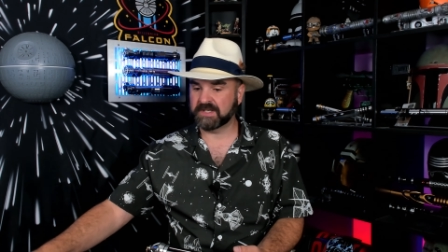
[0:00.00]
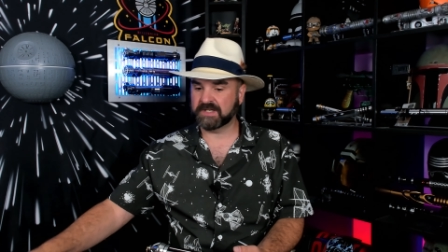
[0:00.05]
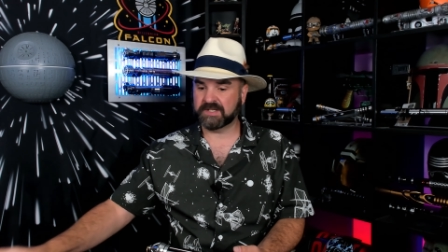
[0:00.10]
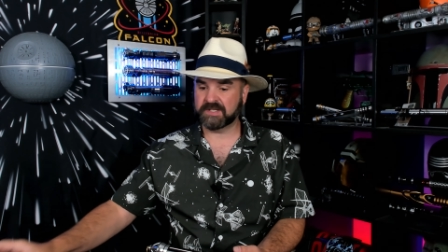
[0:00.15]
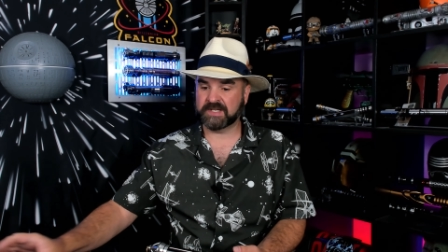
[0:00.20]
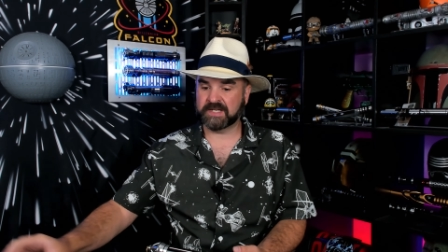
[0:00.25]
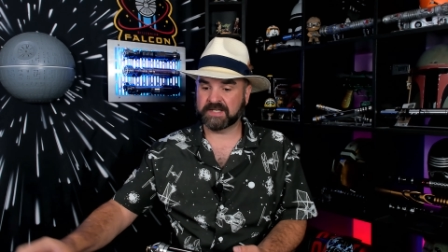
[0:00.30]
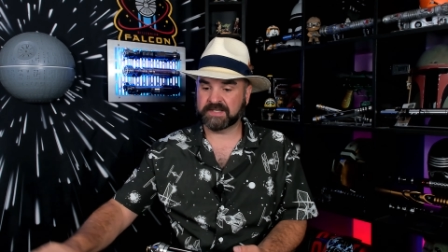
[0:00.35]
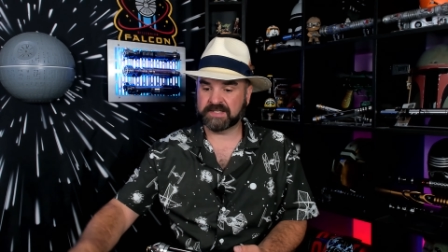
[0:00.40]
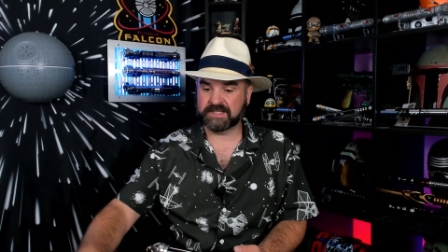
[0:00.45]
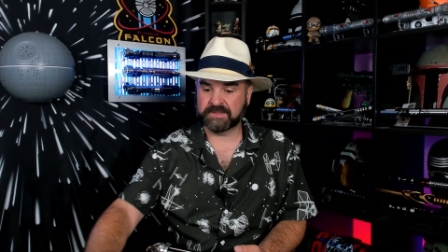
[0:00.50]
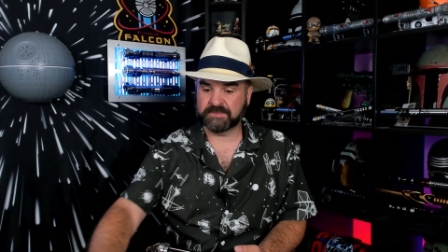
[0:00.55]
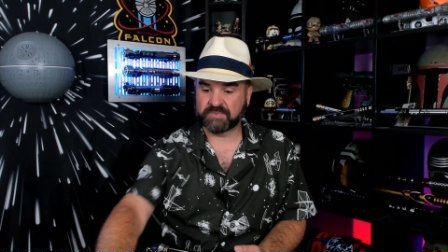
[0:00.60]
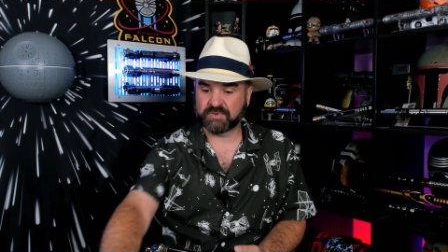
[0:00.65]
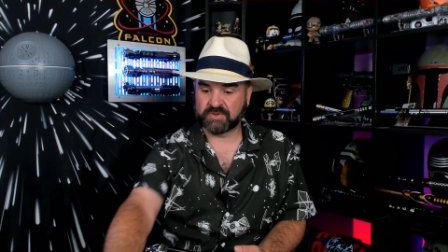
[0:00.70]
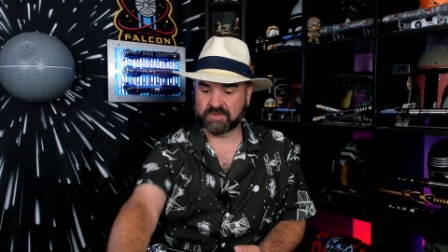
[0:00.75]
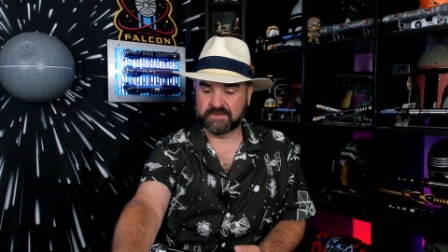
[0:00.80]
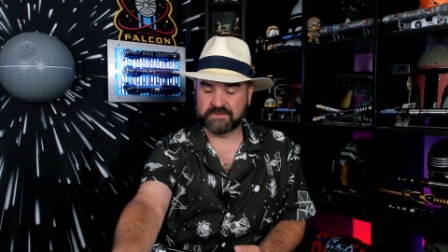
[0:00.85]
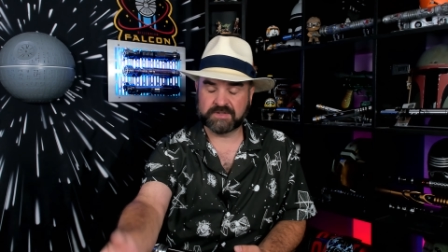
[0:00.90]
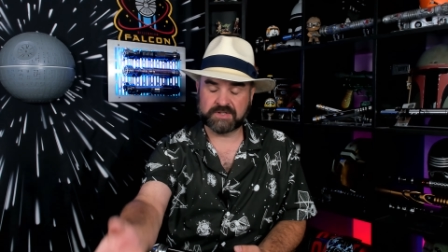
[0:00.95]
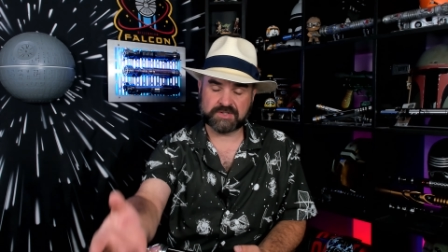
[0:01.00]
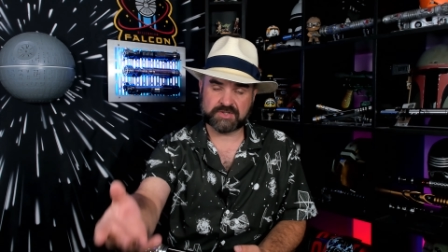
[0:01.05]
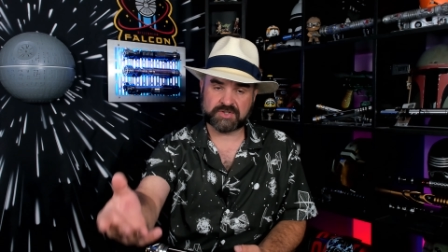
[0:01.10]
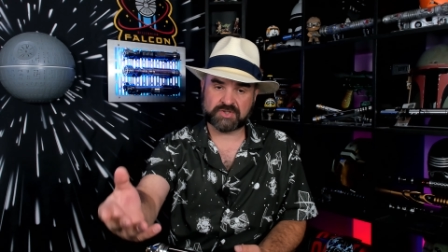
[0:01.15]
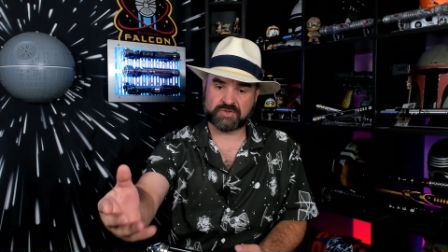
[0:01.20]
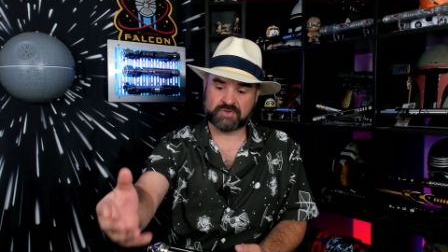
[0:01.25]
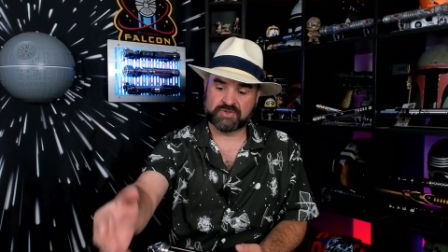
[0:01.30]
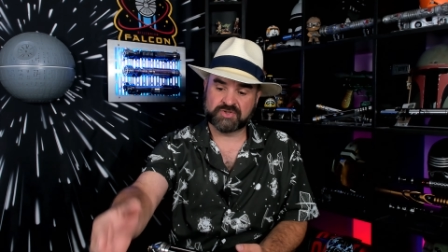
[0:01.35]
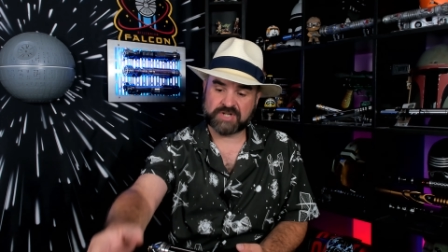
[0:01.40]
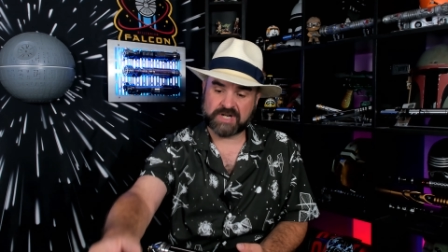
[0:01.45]
You get the improved
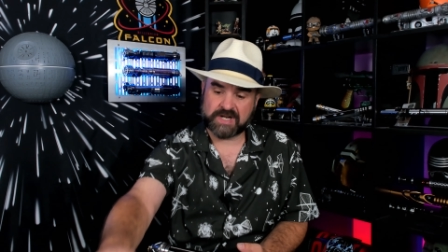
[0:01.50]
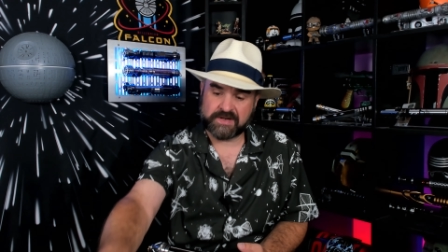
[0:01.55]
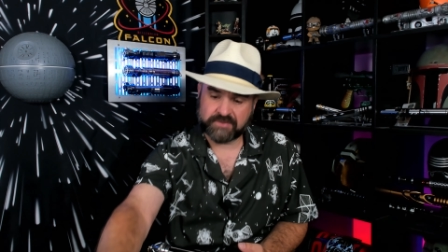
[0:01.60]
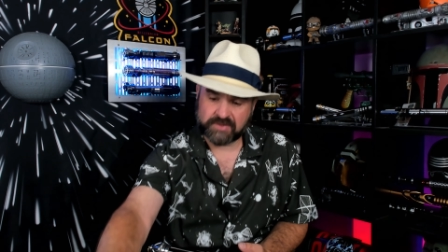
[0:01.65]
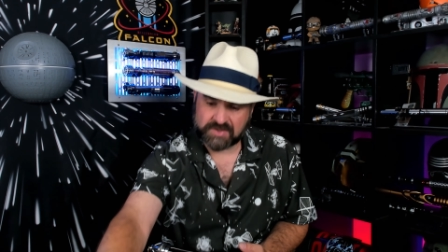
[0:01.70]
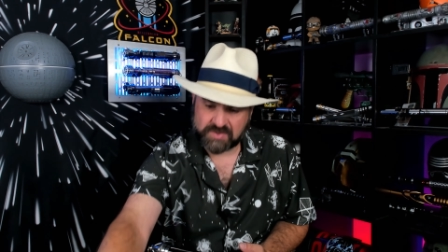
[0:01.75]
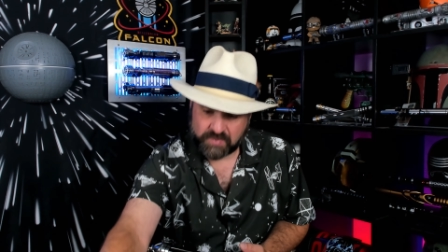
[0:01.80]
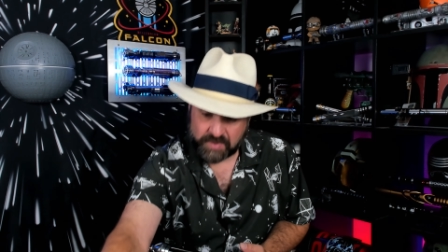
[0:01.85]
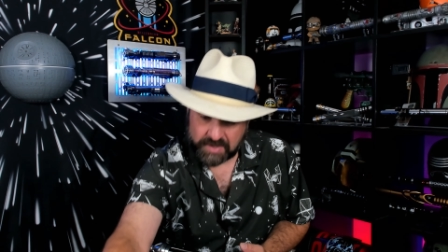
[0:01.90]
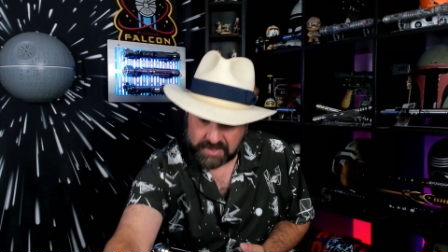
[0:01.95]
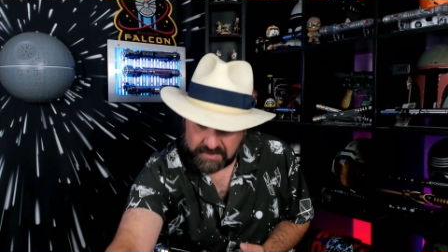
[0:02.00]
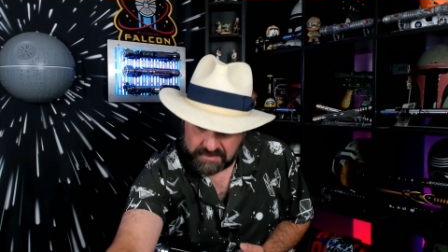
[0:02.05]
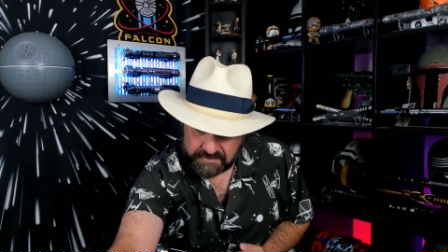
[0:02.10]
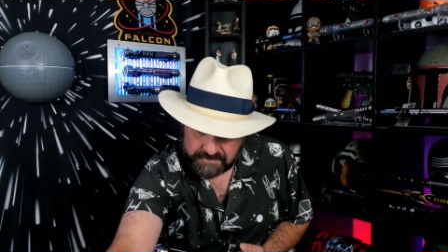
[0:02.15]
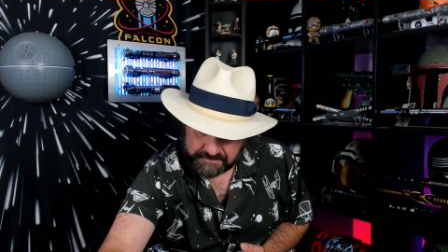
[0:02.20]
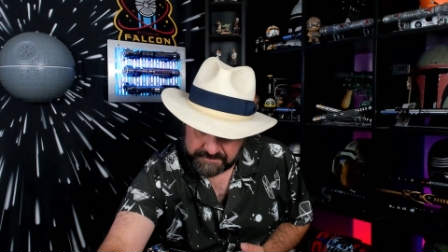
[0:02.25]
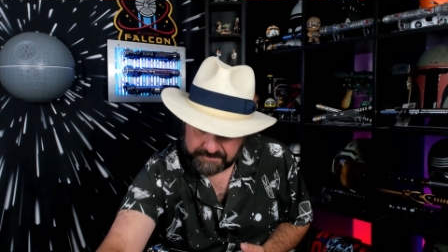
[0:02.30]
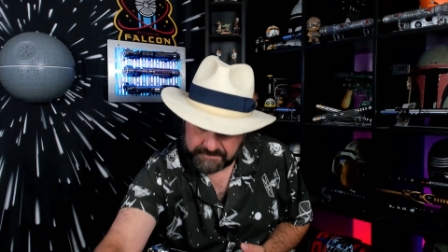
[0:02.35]
screwdriver as well,